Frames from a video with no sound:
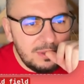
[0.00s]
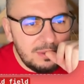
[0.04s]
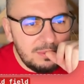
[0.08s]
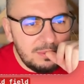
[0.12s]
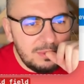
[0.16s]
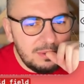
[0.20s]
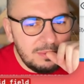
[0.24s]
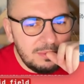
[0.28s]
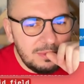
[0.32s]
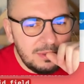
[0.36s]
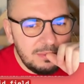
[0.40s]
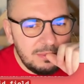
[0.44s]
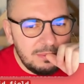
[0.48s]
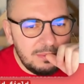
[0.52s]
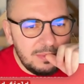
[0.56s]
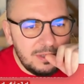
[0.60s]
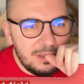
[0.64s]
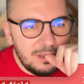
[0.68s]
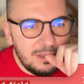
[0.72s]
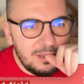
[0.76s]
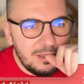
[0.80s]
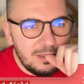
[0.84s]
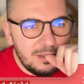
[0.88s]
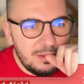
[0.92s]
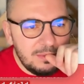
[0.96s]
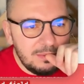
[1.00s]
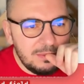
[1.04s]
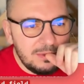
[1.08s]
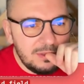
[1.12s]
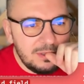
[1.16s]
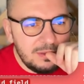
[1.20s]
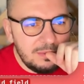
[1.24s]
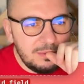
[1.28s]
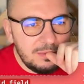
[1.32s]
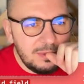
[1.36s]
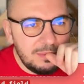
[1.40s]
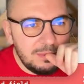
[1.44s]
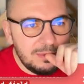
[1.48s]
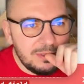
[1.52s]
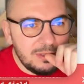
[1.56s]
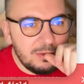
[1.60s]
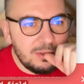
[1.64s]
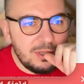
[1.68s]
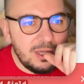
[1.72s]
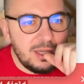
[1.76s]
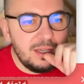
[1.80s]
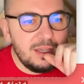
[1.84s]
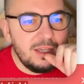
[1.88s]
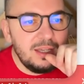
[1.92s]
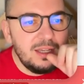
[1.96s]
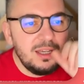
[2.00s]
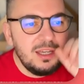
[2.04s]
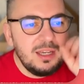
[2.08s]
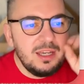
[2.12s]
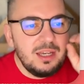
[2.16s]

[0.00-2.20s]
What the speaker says: Team members. Okay.